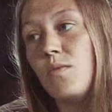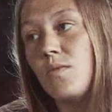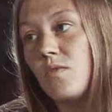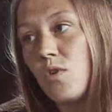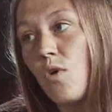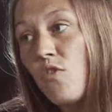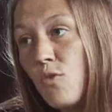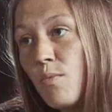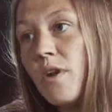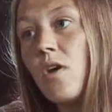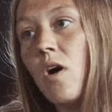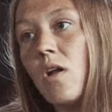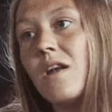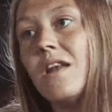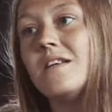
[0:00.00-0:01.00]
government
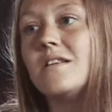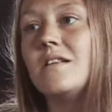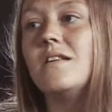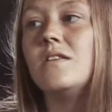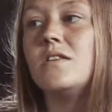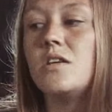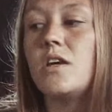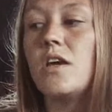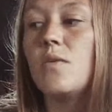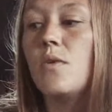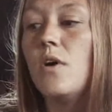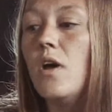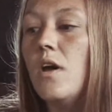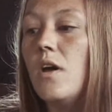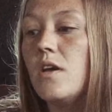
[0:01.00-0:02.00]
aren't listening to you,
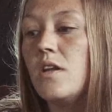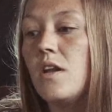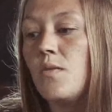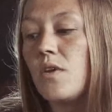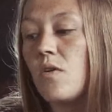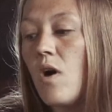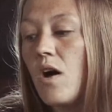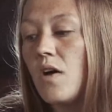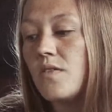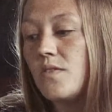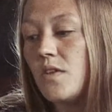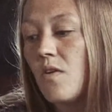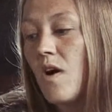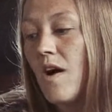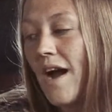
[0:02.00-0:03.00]
you know, there
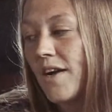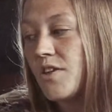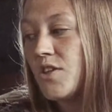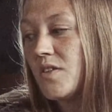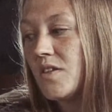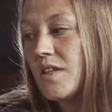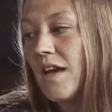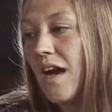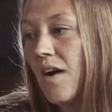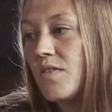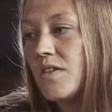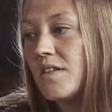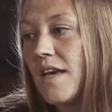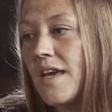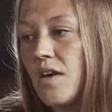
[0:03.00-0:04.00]
are actions that you have
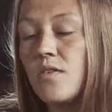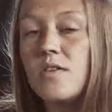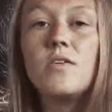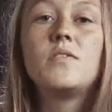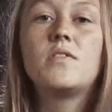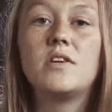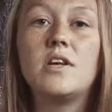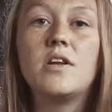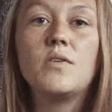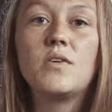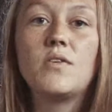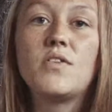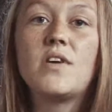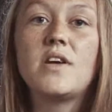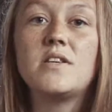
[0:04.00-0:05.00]
to take, and that, you know, there
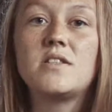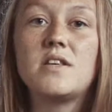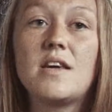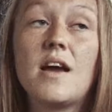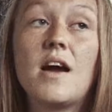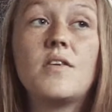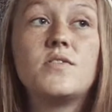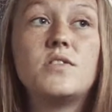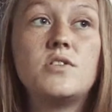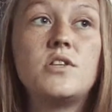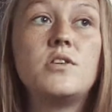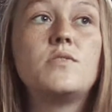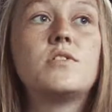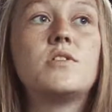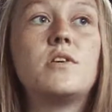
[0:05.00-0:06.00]
are things that you have to
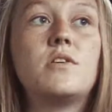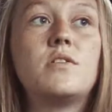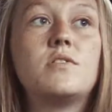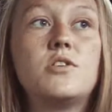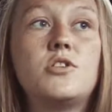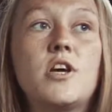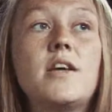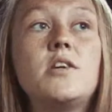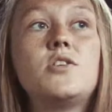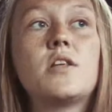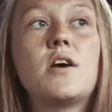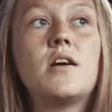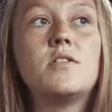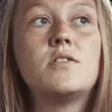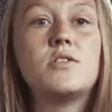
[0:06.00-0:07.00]
do to change
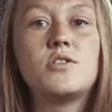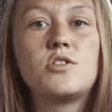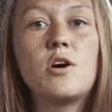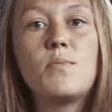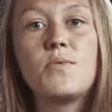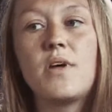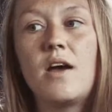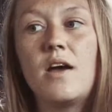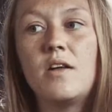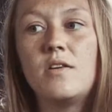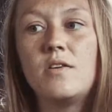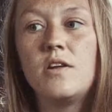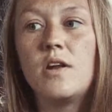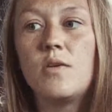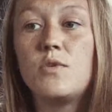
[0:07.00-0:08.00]
that and to stop that,
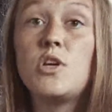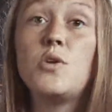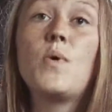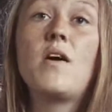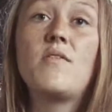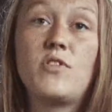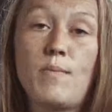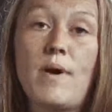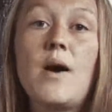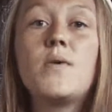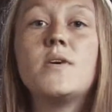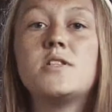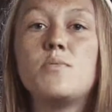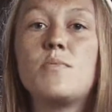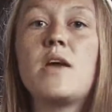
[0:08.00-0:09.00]
and, you know, you have the
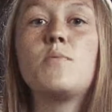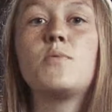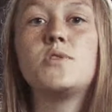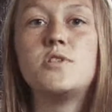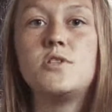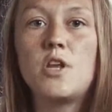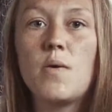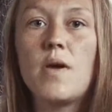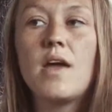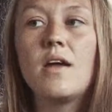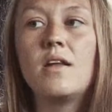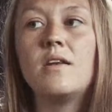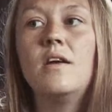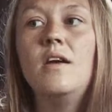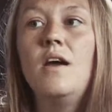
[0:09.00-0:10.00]
power to be able to do it.
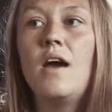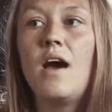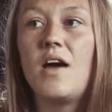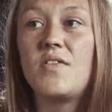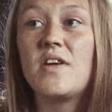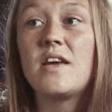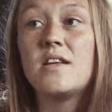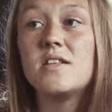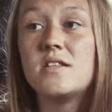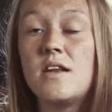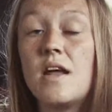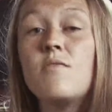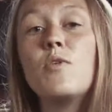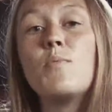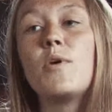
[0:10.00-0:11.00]
And I think it's in
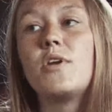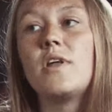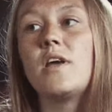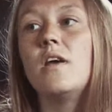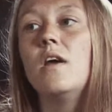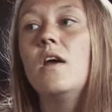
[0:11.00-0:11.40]
everybody.